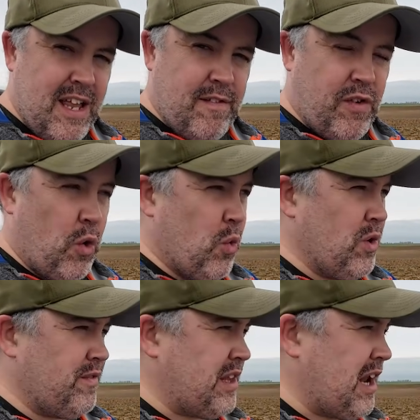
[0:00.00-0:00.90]
for
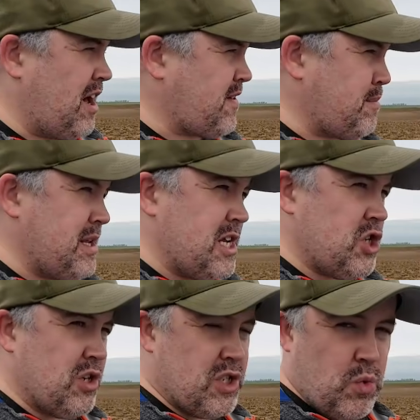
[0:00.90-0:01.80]
all of the live
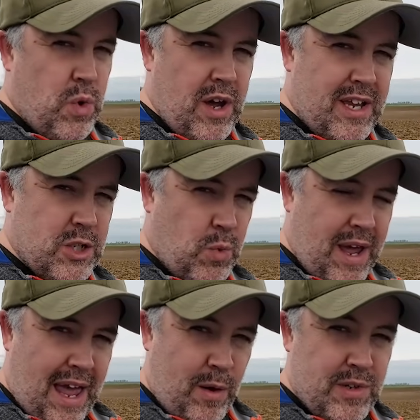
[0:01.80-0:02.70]
ammunition to work its
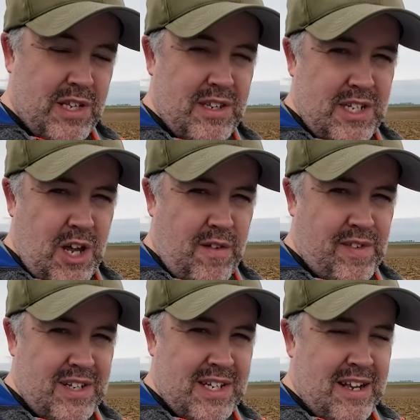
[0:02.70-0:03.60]
way out to the
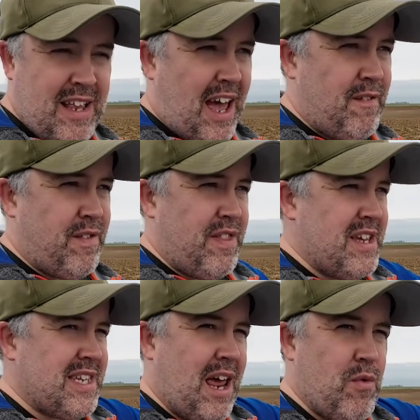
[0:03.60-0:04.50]
surface and for
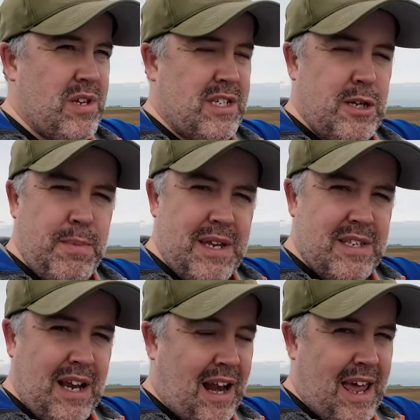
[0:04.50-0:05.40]
these areas to be
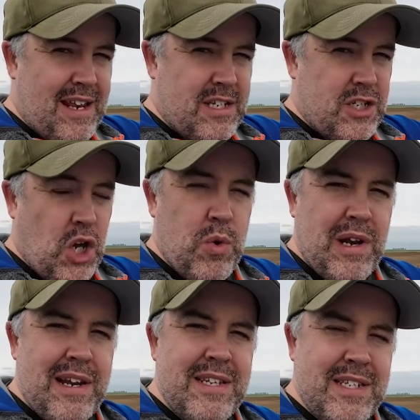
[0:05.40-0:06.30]
declared
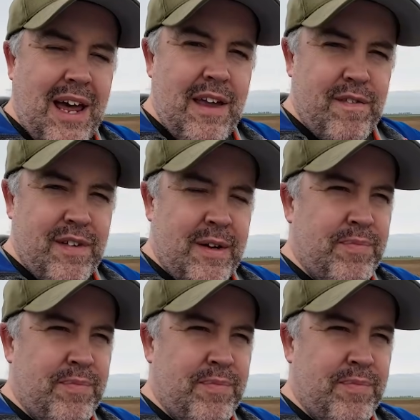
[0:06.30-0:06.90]
totally safe.